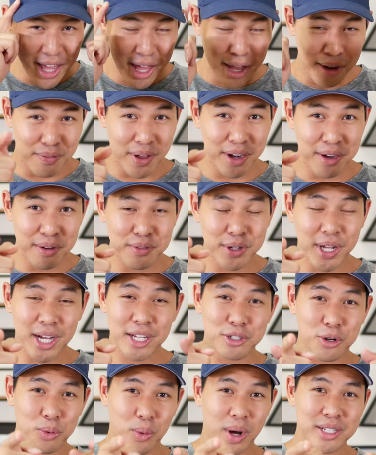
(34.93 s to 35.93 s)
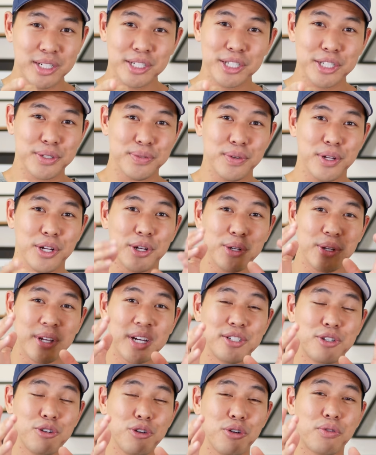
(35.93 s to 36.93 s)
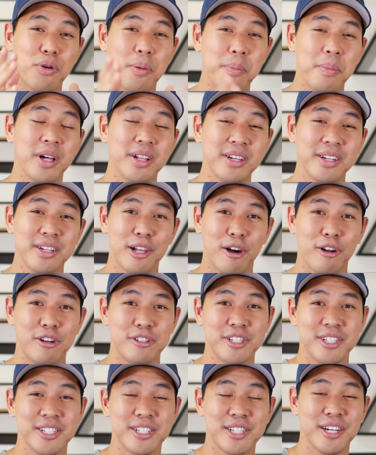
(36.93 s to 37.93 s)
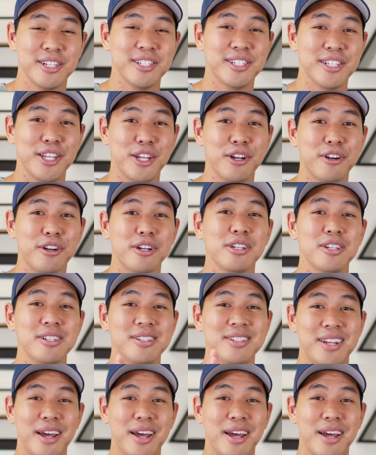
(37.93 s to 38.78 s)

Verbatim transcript: If any of you guys are watching this video and you guys do over $1 million in sales a year,